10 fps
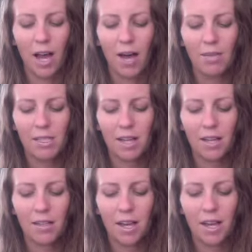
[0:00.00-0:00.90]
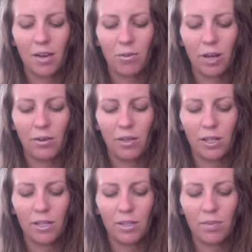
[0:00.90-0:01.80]
Amasa lay wallowing
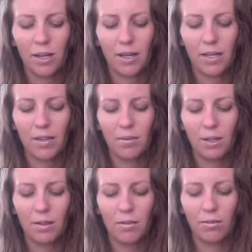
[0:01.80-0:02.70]
in his blood in the middle of the